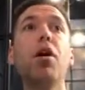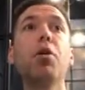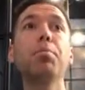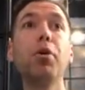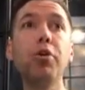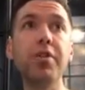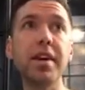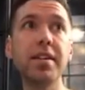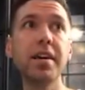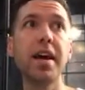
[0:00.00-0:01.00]
are
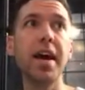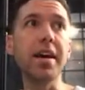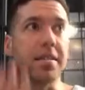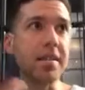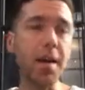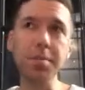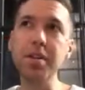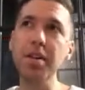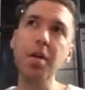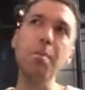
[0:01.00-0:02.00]
perfect, except
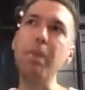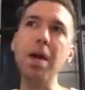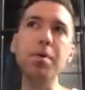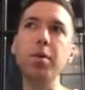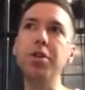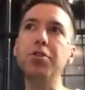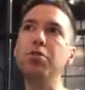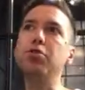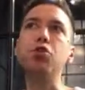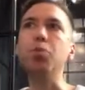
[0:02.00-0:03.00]
maybe we
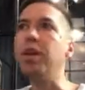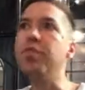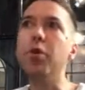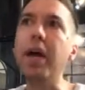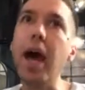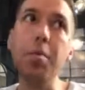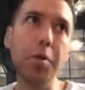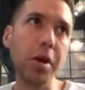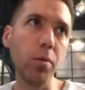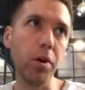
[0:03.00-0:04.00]
do too many
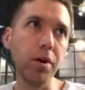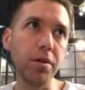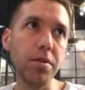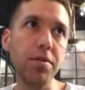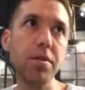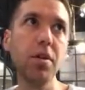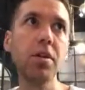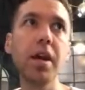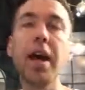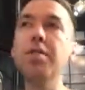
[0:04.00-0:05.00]
vocabulary words.
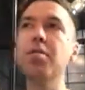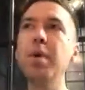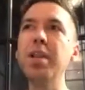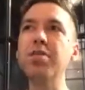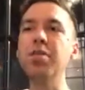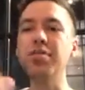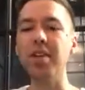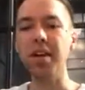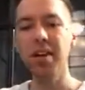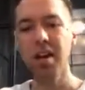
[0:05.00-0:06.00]
Okay, so many students
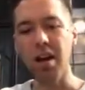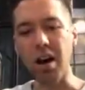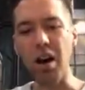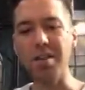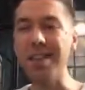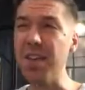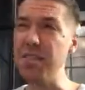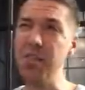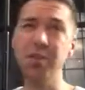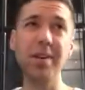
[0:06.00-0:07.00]
say,
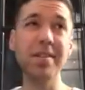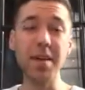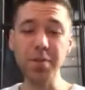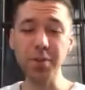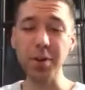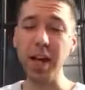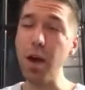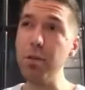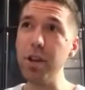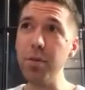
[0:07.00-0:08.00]
seven
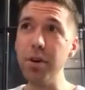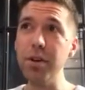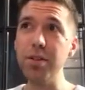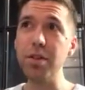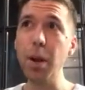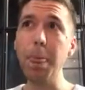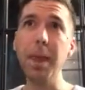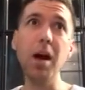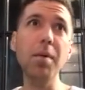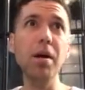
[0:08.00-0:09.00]
vocabulary words?
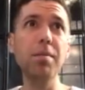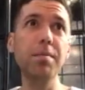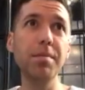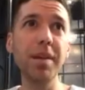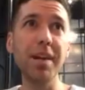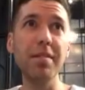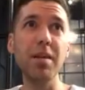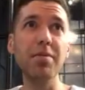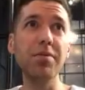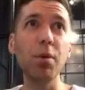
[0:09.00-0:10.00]
How about next
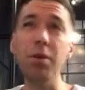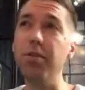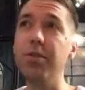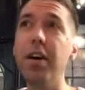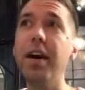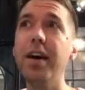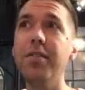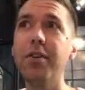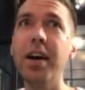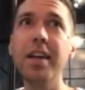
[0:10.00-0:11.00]
time 4 or
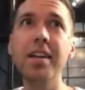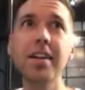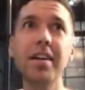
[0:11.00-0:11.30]
5, right?